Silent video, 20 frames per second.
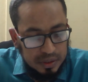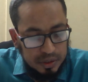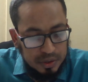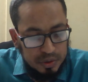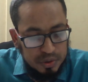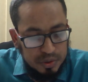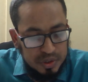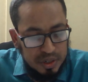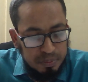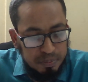
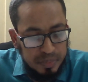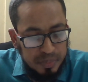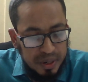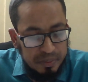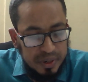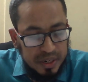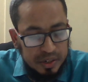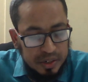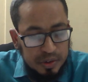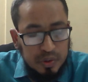Using
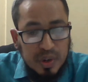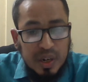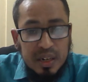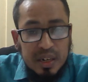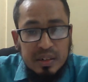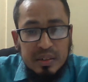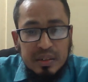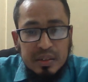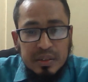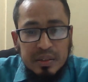payback, you
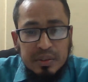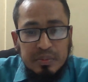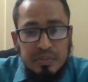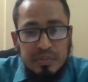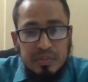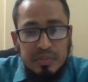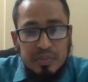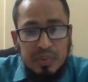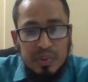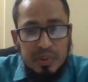
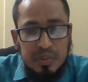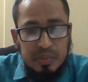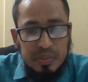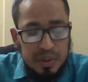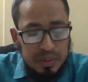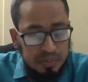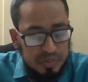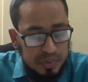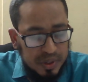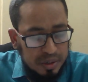
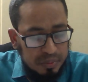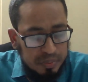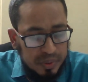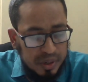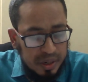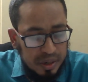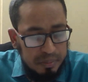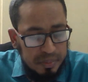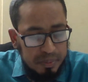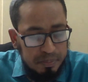can give
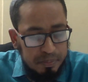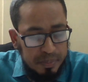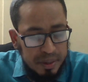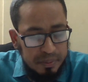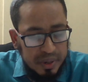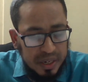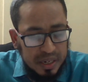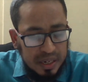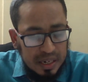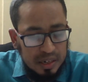
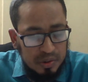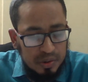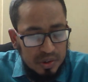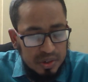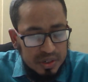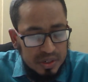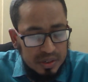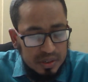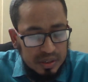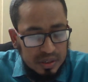payback
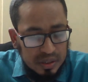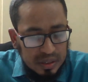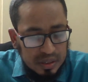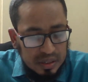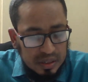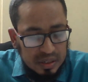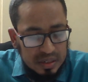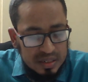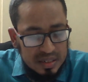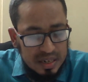calculation
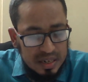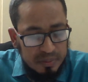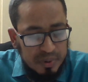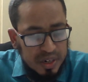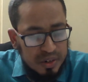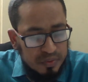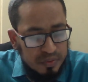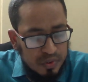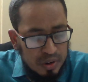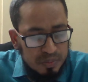
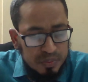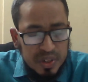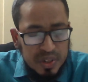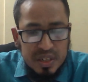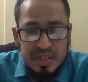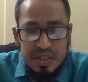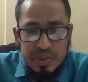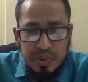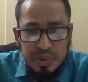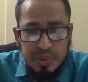separate from
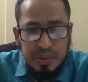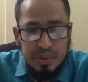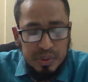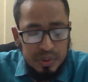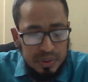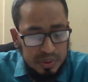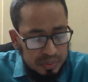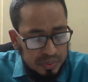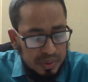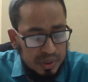your
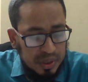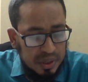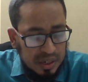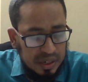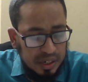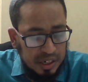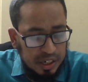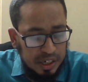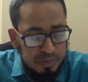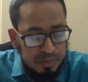
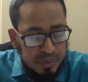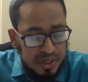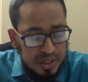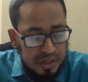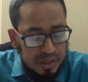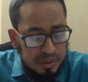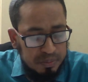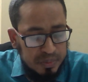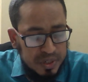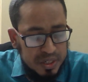
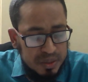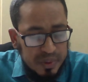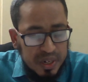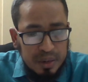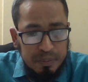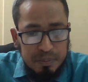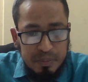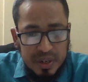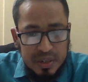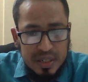investment
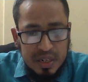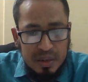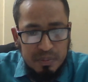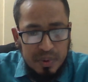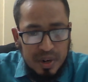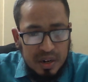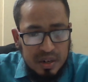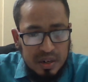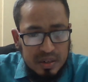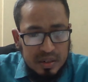appraisal
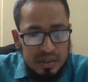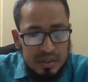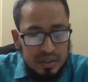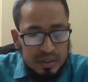part.